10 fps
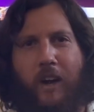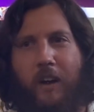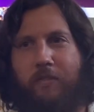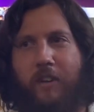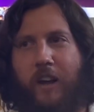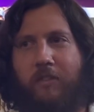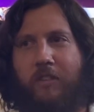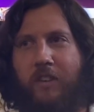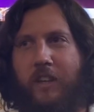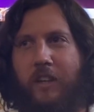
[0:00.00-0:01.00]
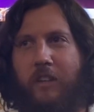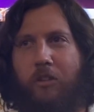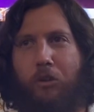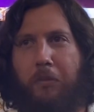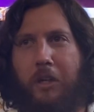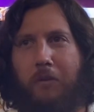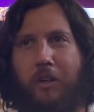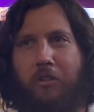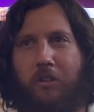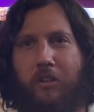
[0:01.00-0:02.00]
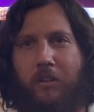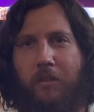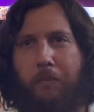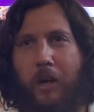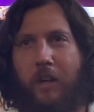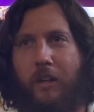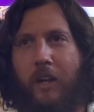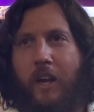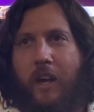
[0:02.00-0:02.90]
I've never seen a Tubi original, but